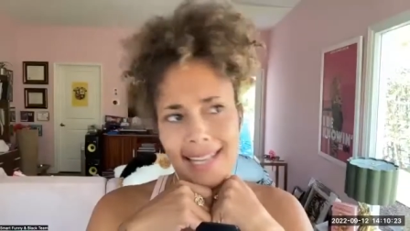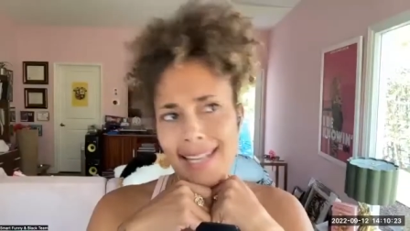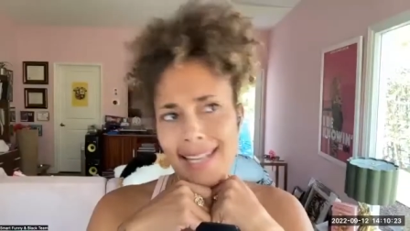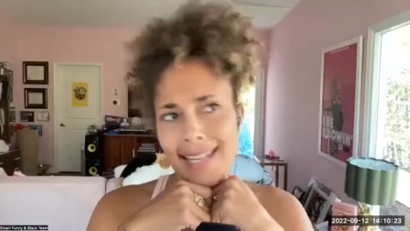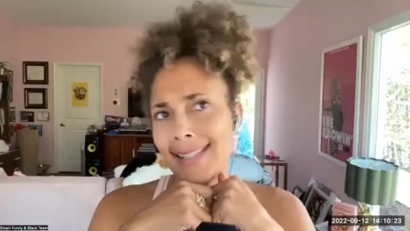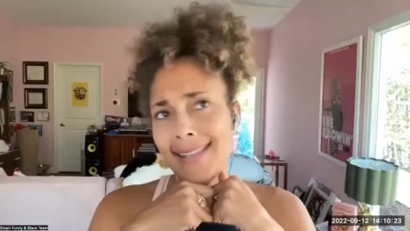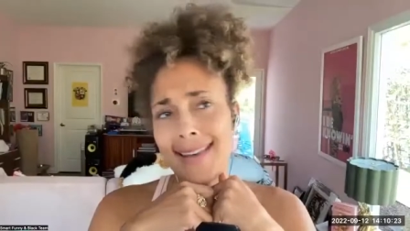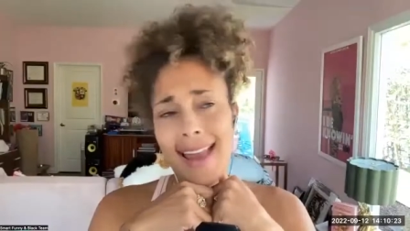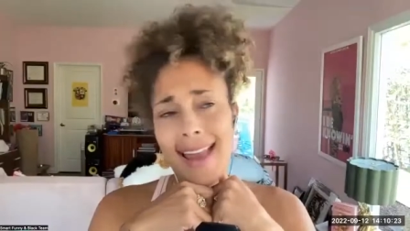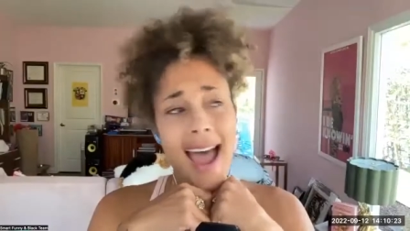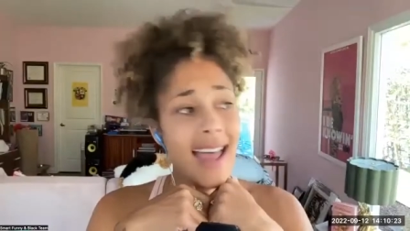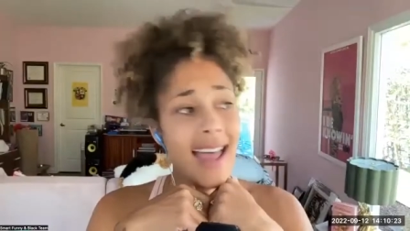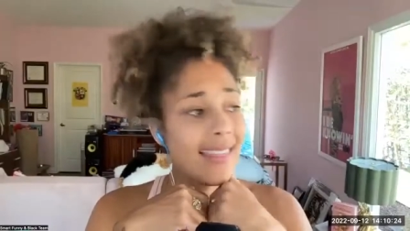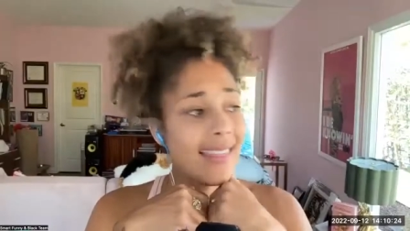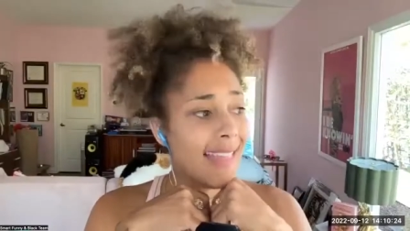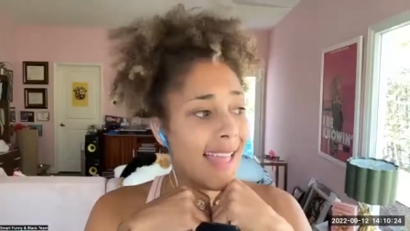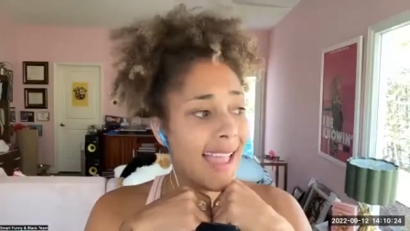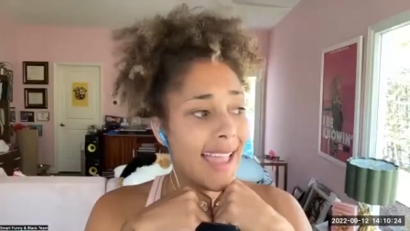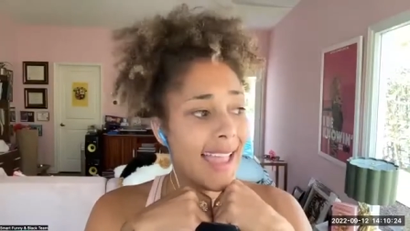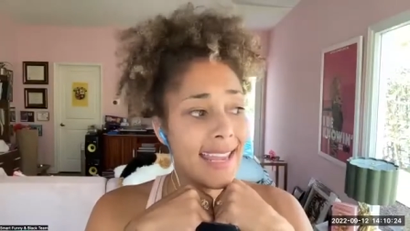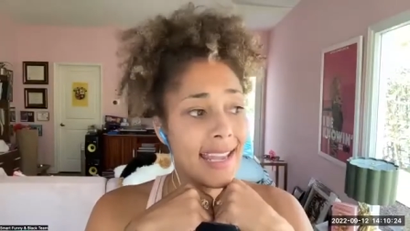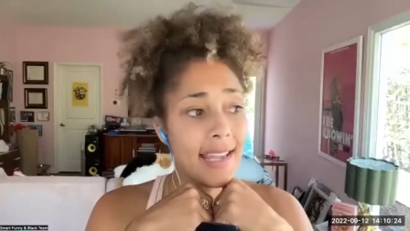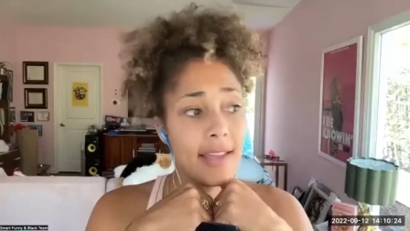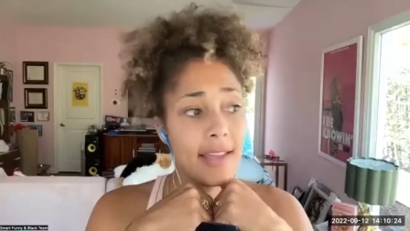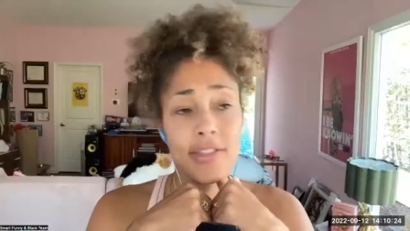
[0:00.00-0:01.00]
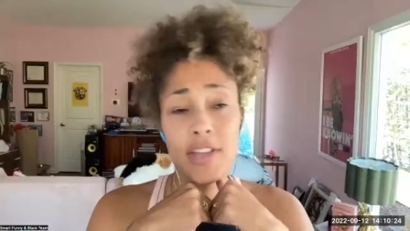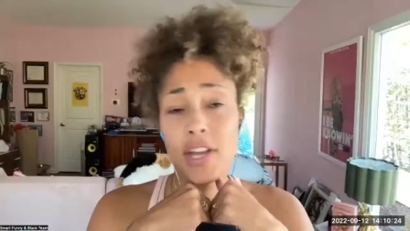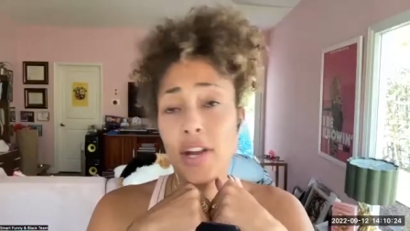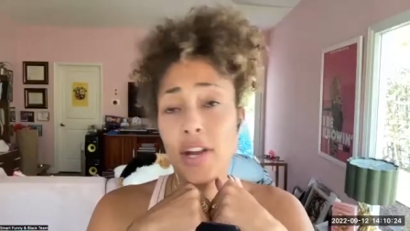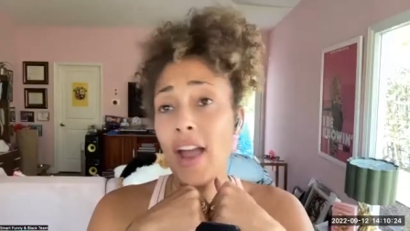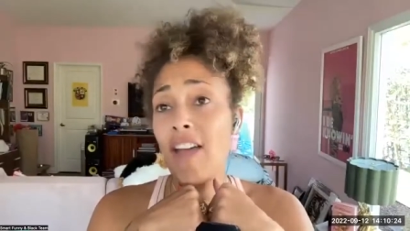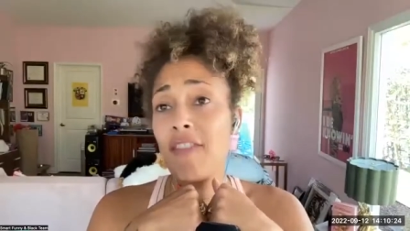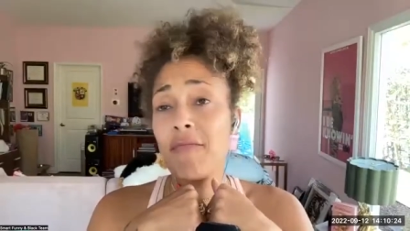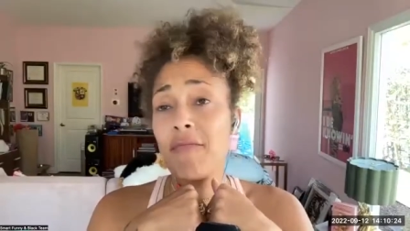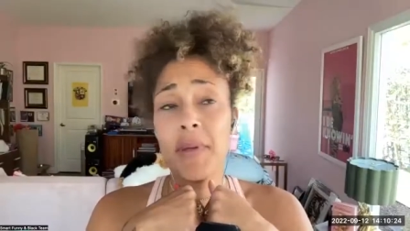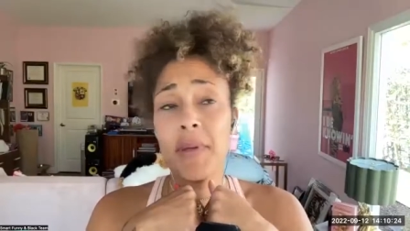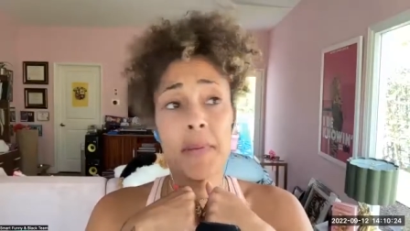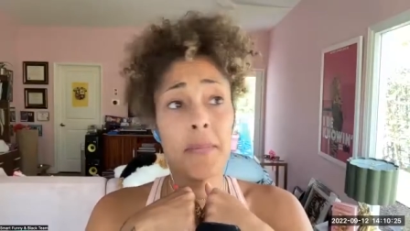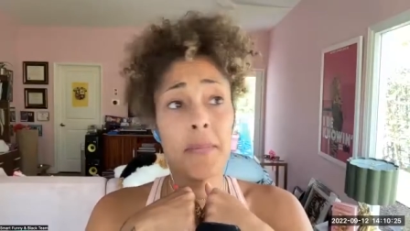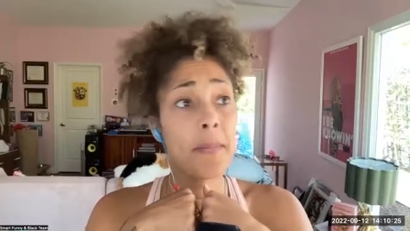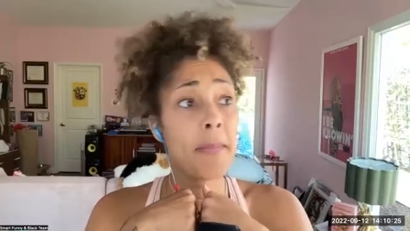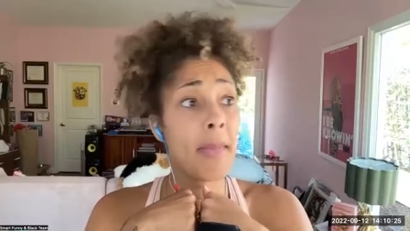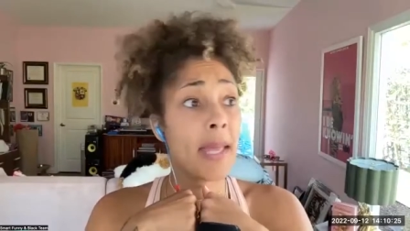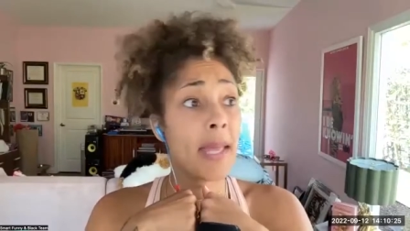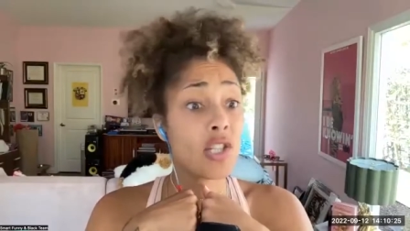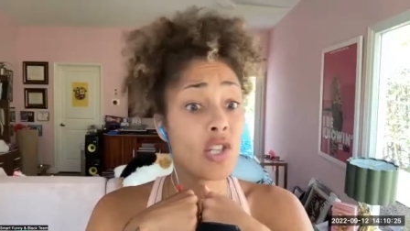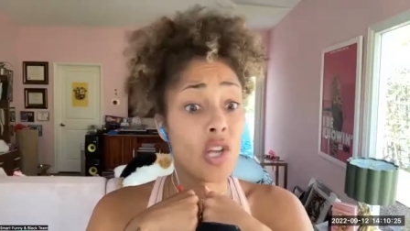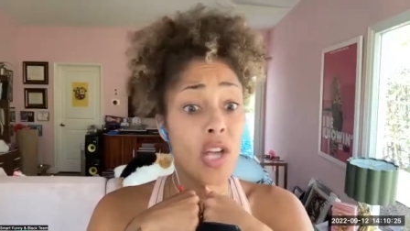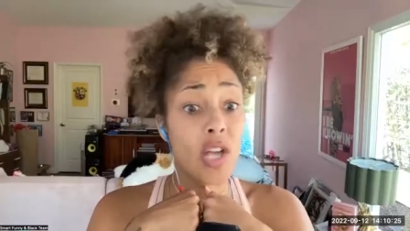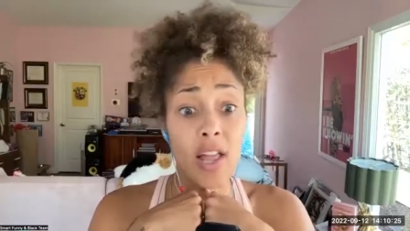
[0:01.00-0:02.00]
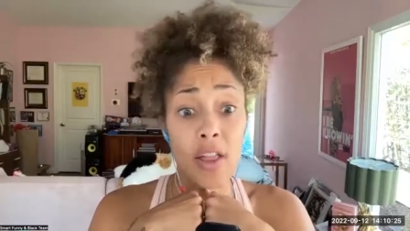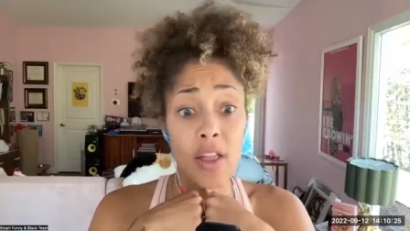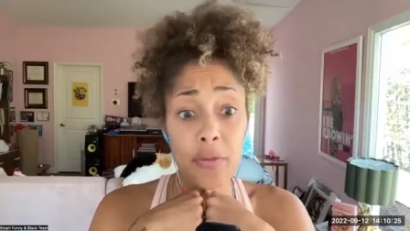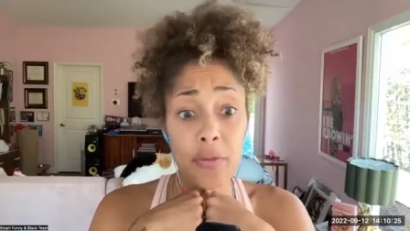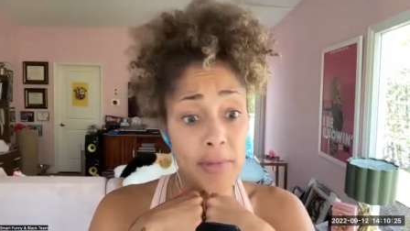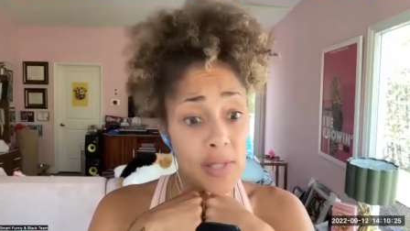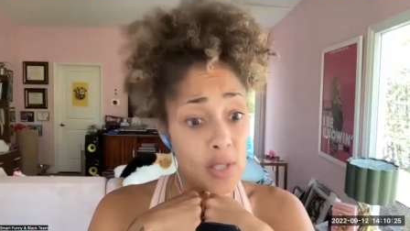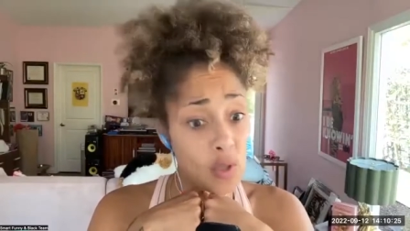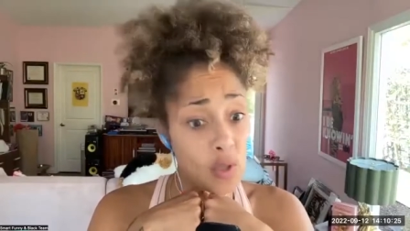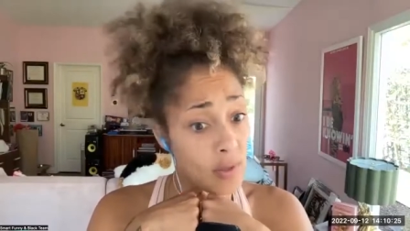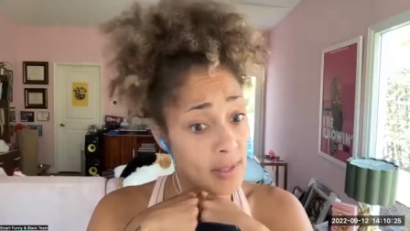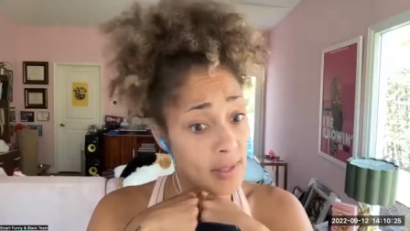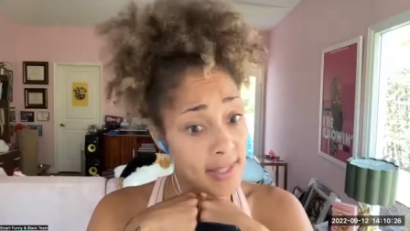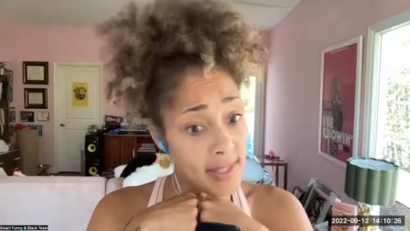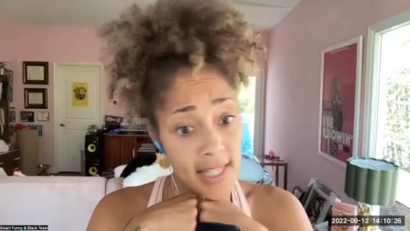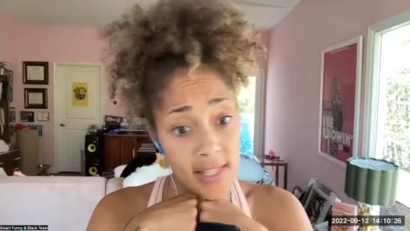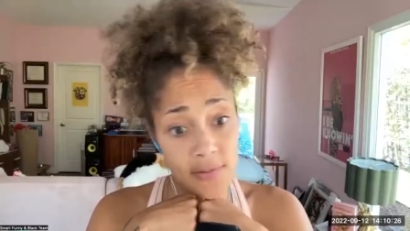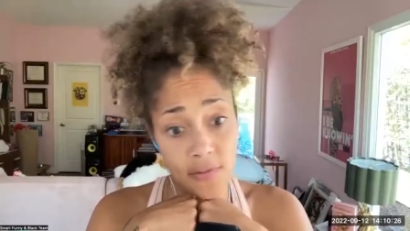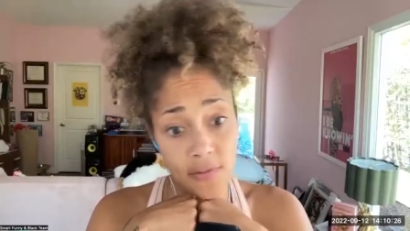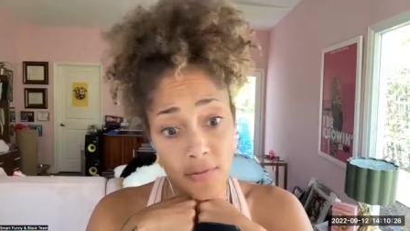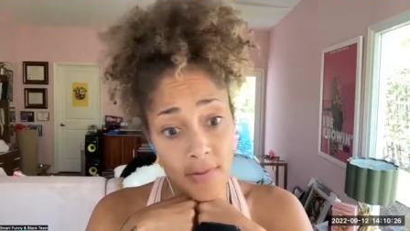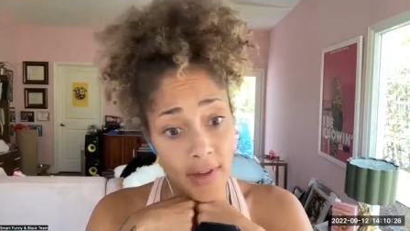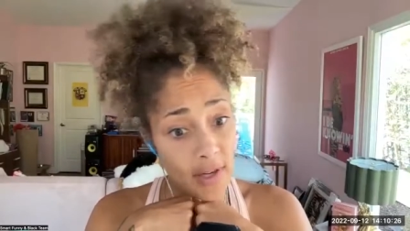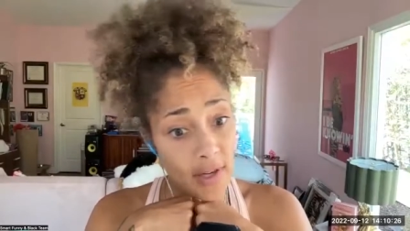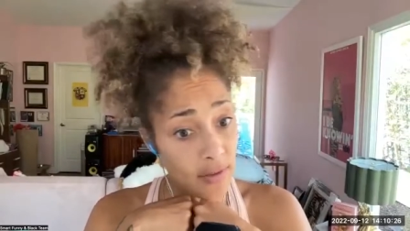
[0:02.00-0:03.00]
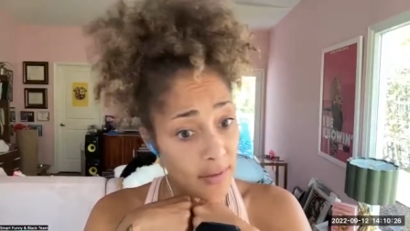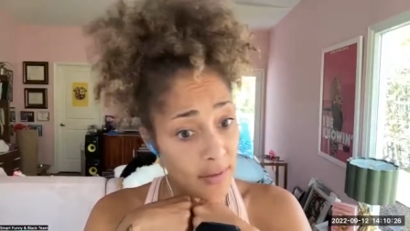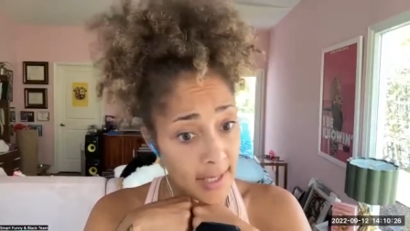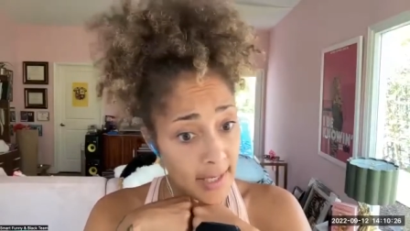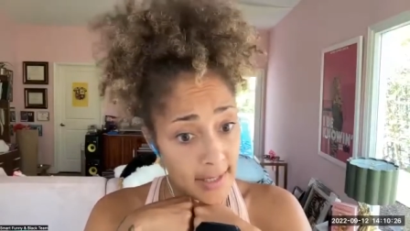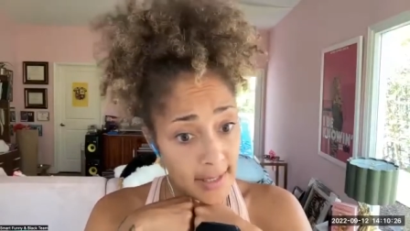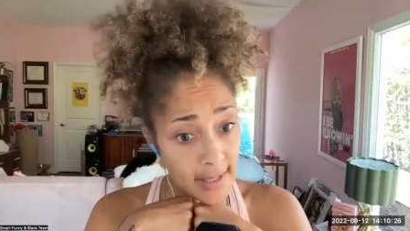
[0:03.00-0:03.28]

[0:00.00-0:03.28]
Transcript: And it's not like there have been mental health resources for veterans.